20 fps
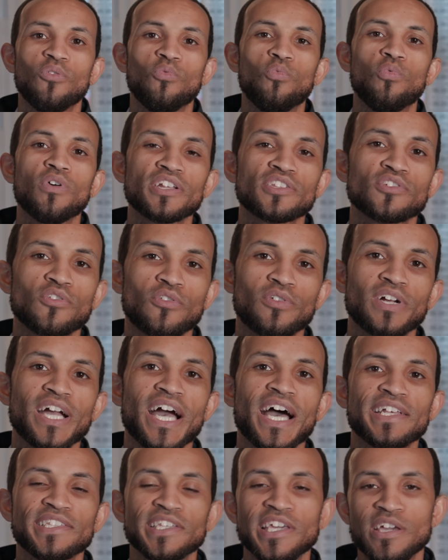What is going on,
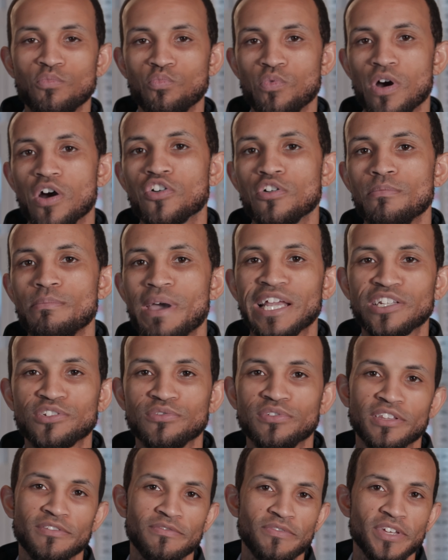guys, and welcome back to
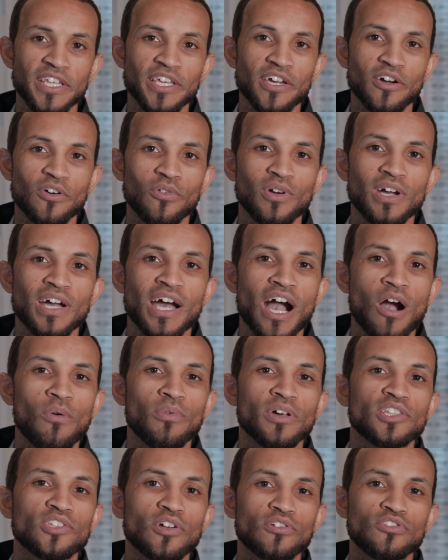another video. I
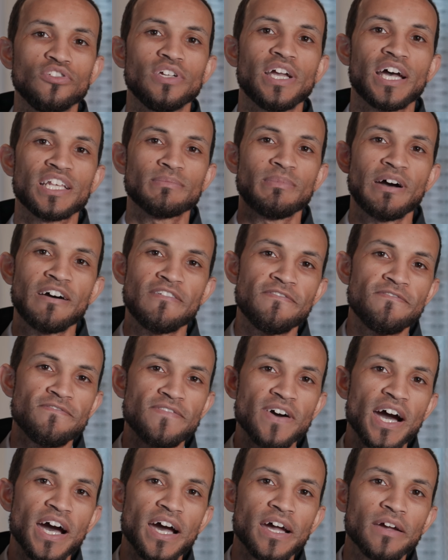want to talk to you guys about
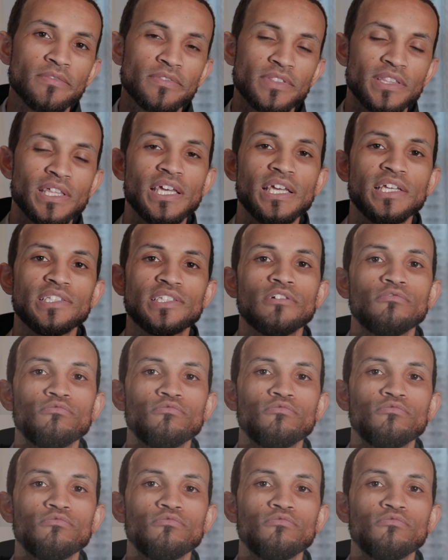5 things that